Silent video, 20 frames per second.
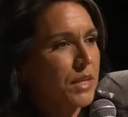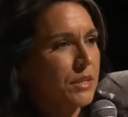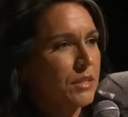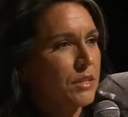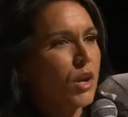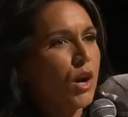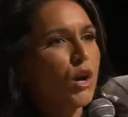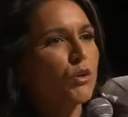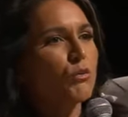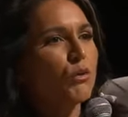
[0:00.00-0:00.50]
has
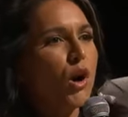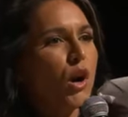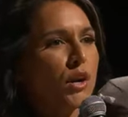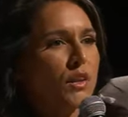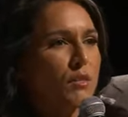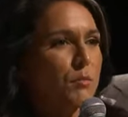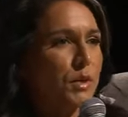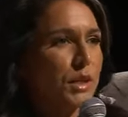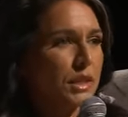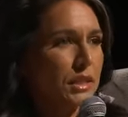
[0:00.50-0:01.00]
gone wrong
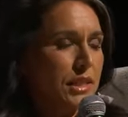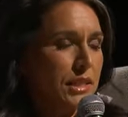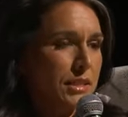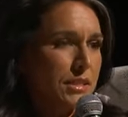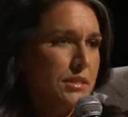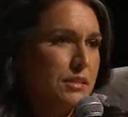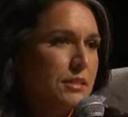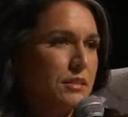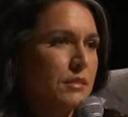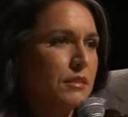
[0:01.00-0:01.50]
in the Middle
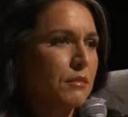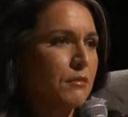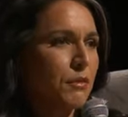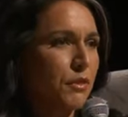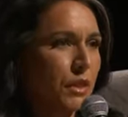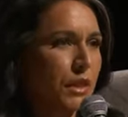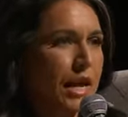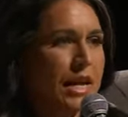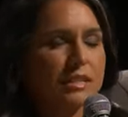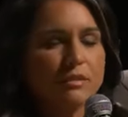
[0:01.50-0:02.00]
East for
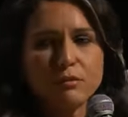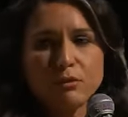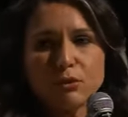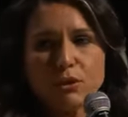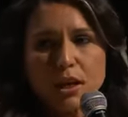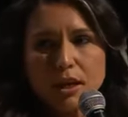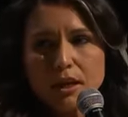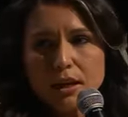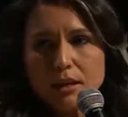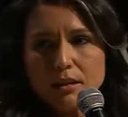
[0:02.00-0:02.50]
the last few
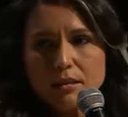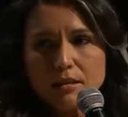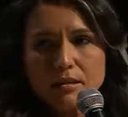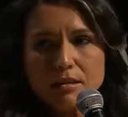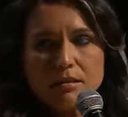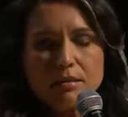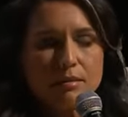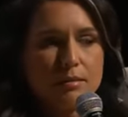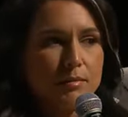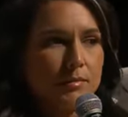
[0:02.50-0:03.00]

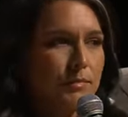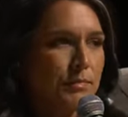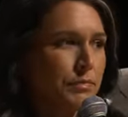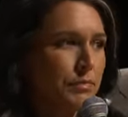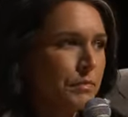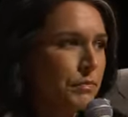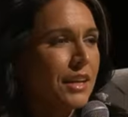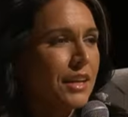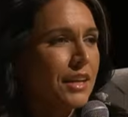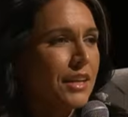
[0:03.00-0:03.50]
decades.
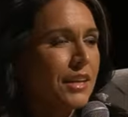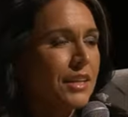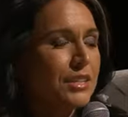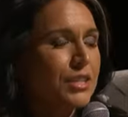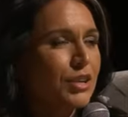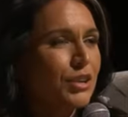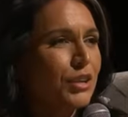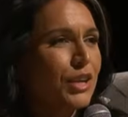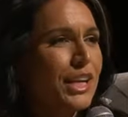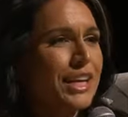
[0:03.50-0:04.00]
And
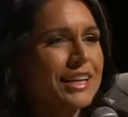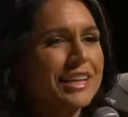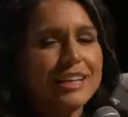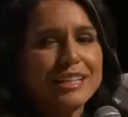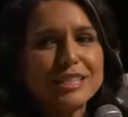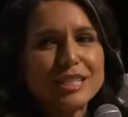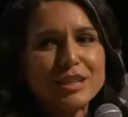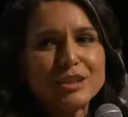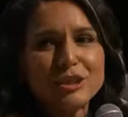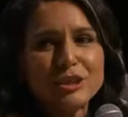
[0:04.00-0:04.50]
so
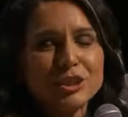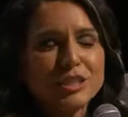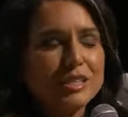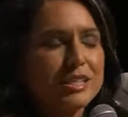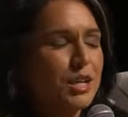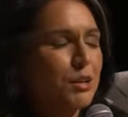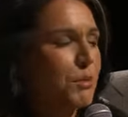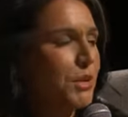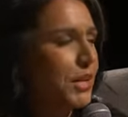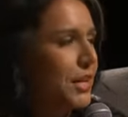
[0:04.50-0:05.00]
it's
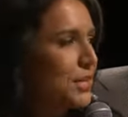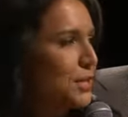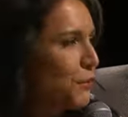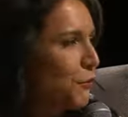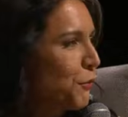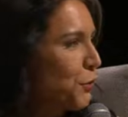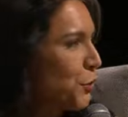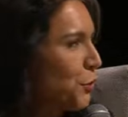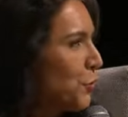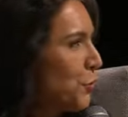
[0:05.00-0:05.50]
interesting because
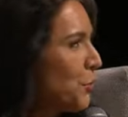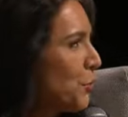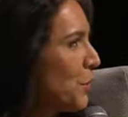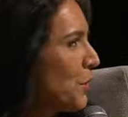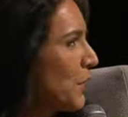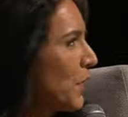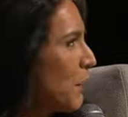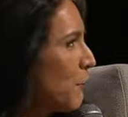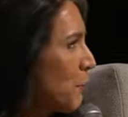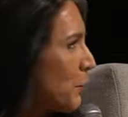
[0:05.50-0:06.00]
if you
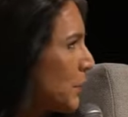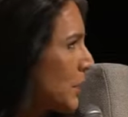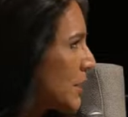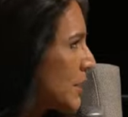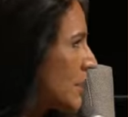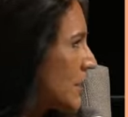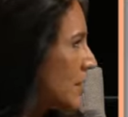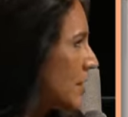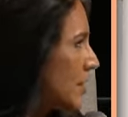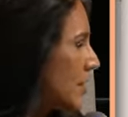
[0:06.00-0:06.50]

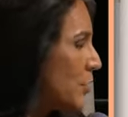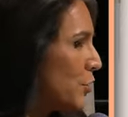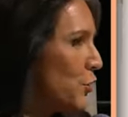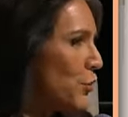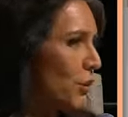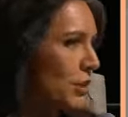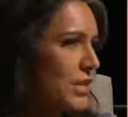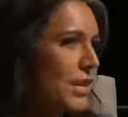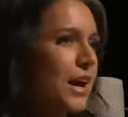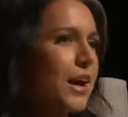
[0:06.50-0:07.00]
listen to the New
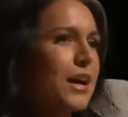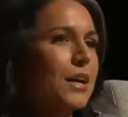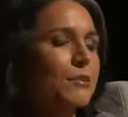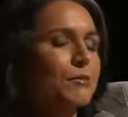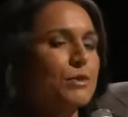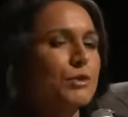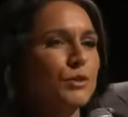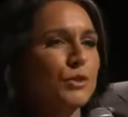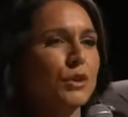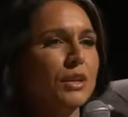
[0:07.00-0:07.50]
York
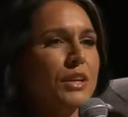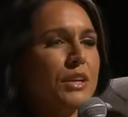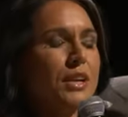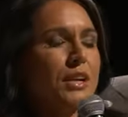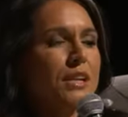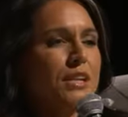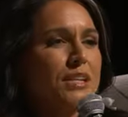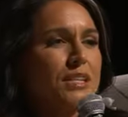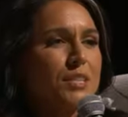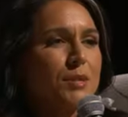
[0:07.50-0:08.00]
Times or
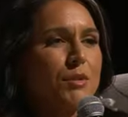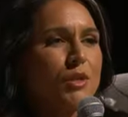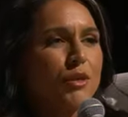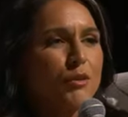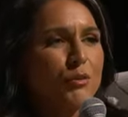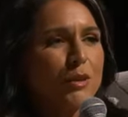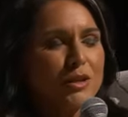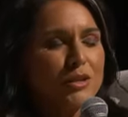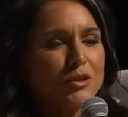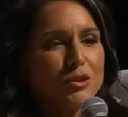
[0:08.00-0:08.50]
some of the
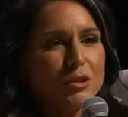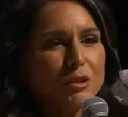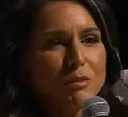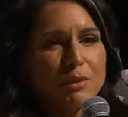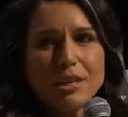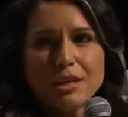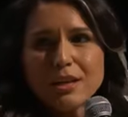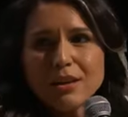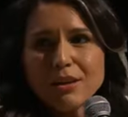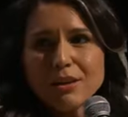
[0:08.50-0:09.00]
other mainstream
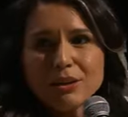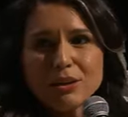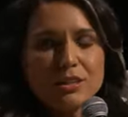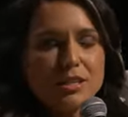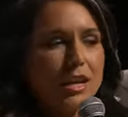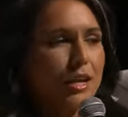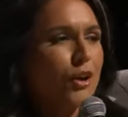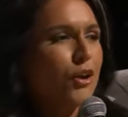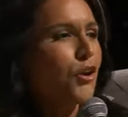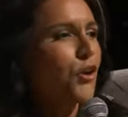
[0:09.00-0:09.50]
media, they're
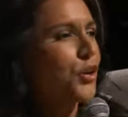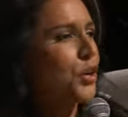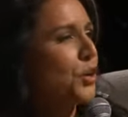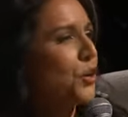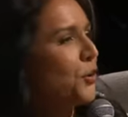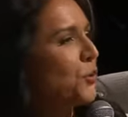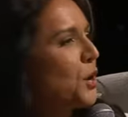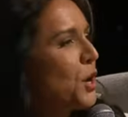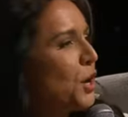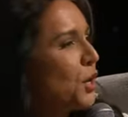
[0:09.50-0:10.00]
saying, oh, you
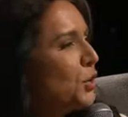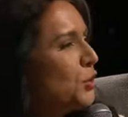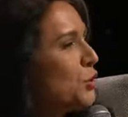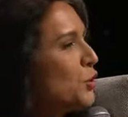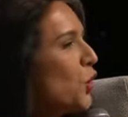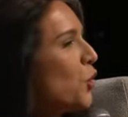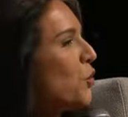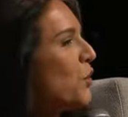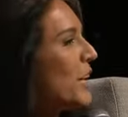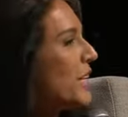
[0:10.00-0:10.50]
know,
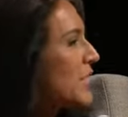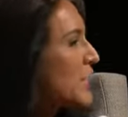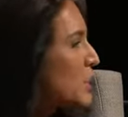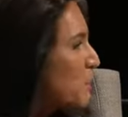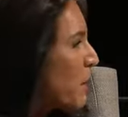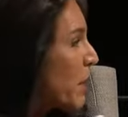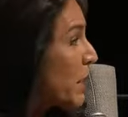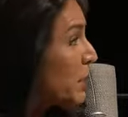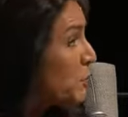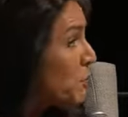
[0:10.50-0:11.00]
don't
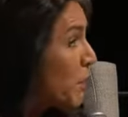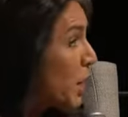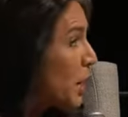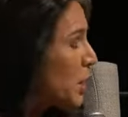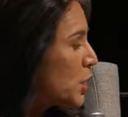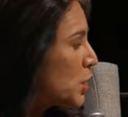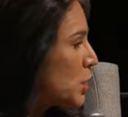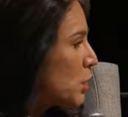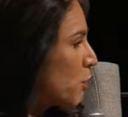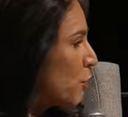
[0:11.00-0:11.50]
expect
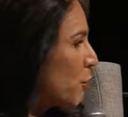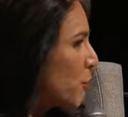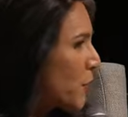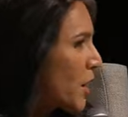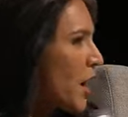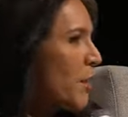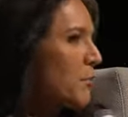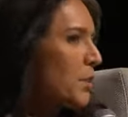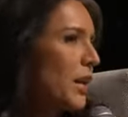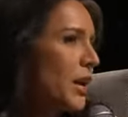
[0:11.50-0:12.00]
much from
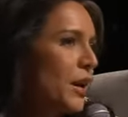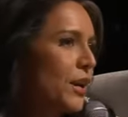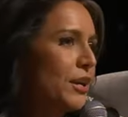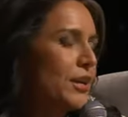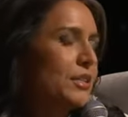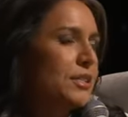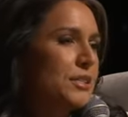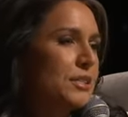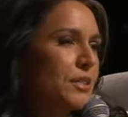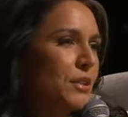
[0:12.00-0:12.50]
Kamala
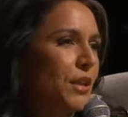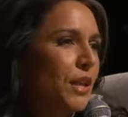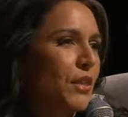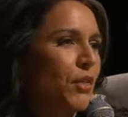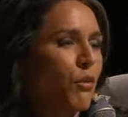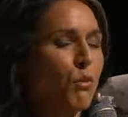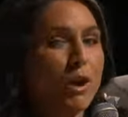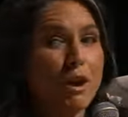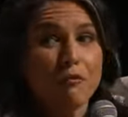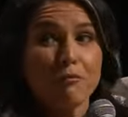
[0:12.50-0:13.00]
Harris in
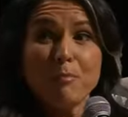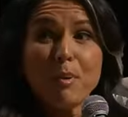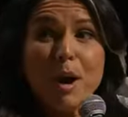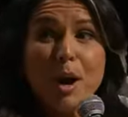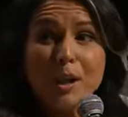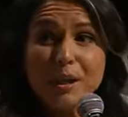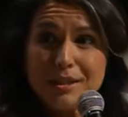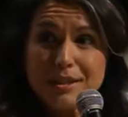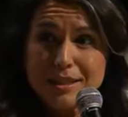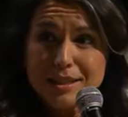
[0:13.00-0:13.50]
the way of
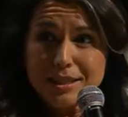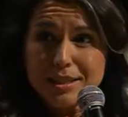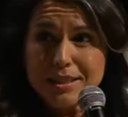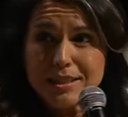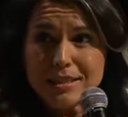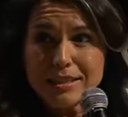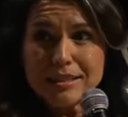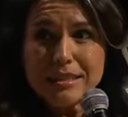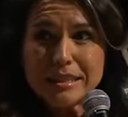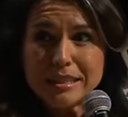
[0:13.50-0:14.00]

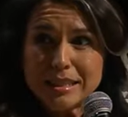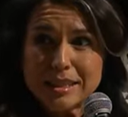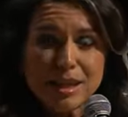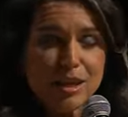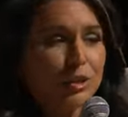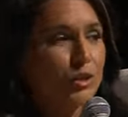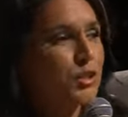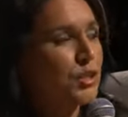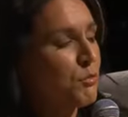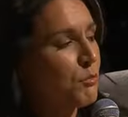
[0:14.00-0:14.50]
policies and
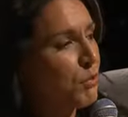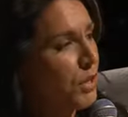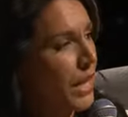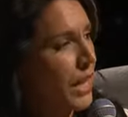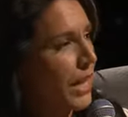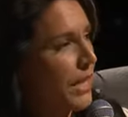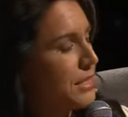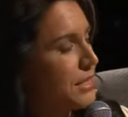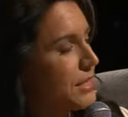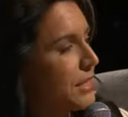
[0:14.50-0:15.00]
details and
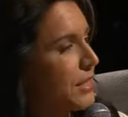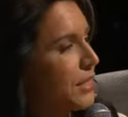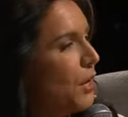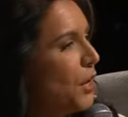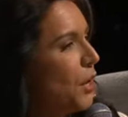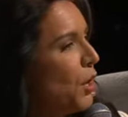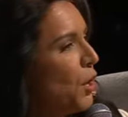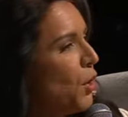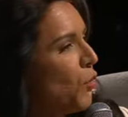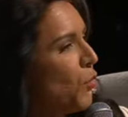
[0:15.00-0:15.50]
plans. And
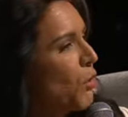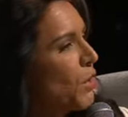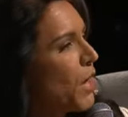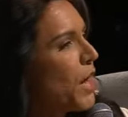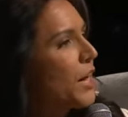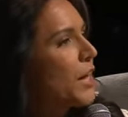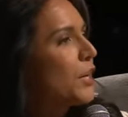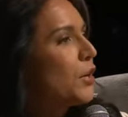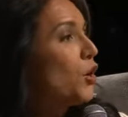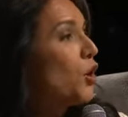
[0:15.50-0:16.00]
we're
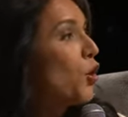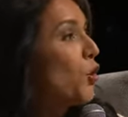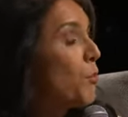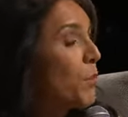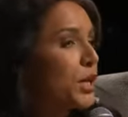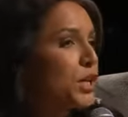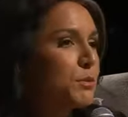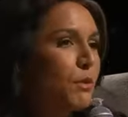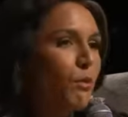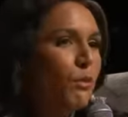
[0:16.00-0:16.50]
not going to know
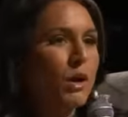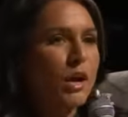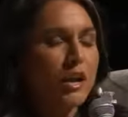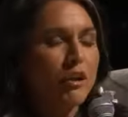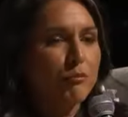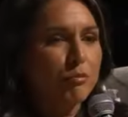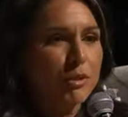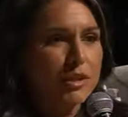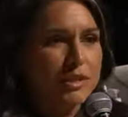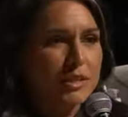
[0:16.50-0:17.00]
much about what
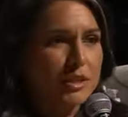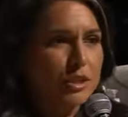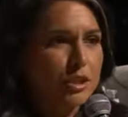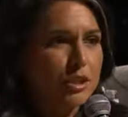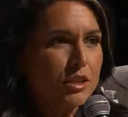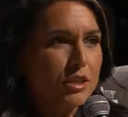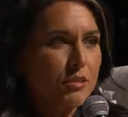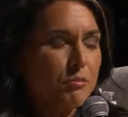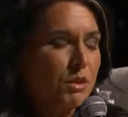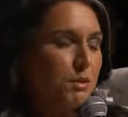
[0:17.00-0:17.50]
kind of president
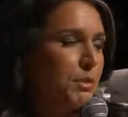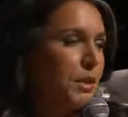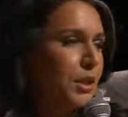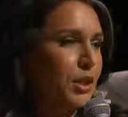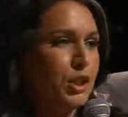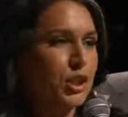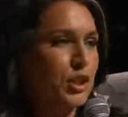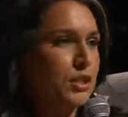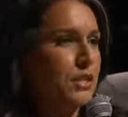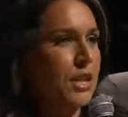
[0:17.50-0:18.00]
she's going to be
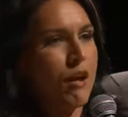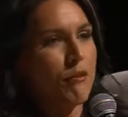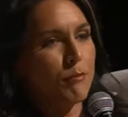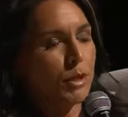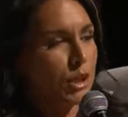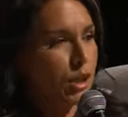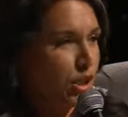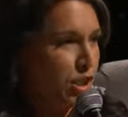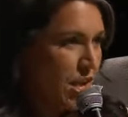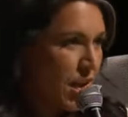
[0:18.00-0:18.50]
because she doesn't have
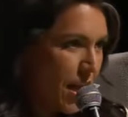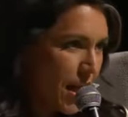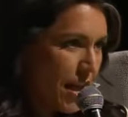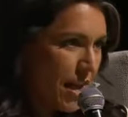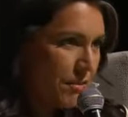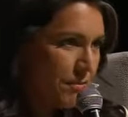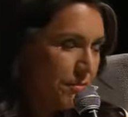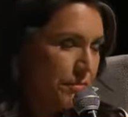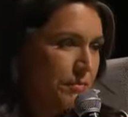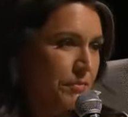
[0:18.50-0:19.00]
much
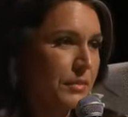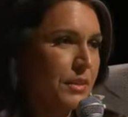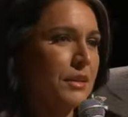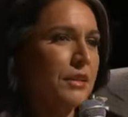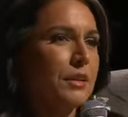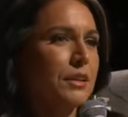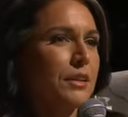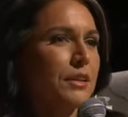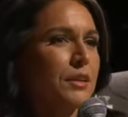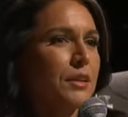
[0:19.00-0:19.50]
time.
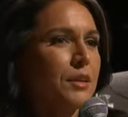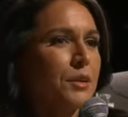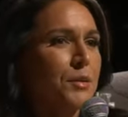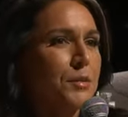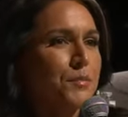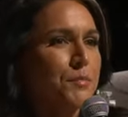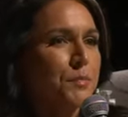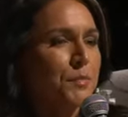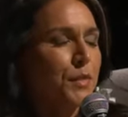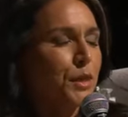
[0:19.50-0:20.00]

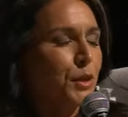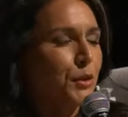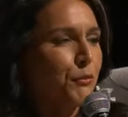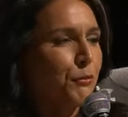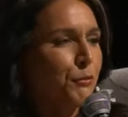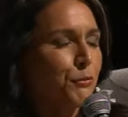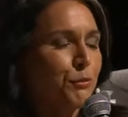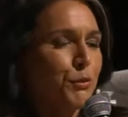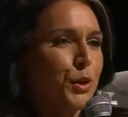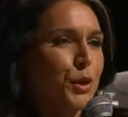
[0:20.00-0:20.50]

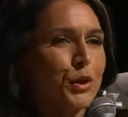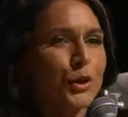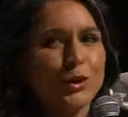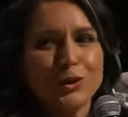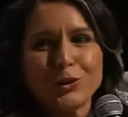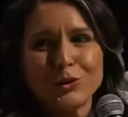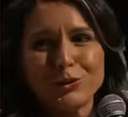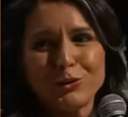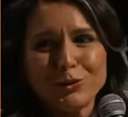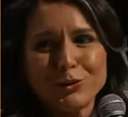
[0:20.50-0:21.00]

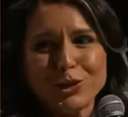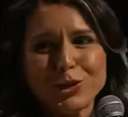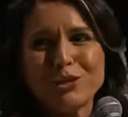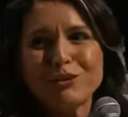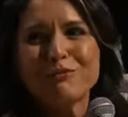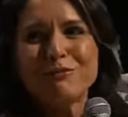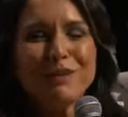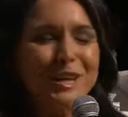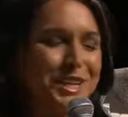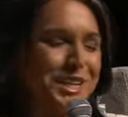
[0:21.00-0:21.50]
They're
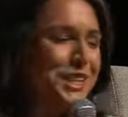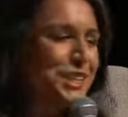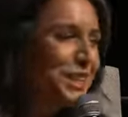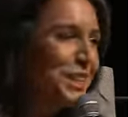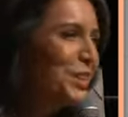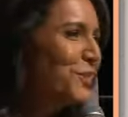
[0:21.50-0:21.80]
conveniently